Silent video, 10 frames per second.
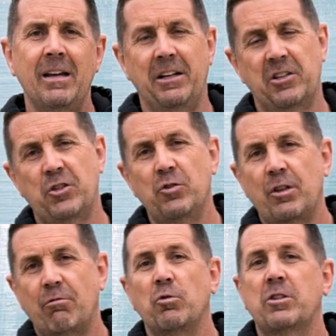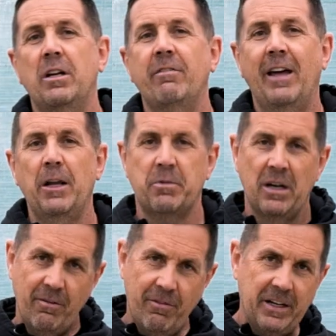And as soon as the roots are developed,
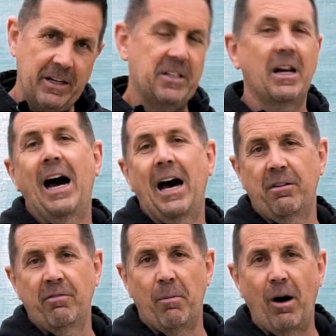then you need to harden them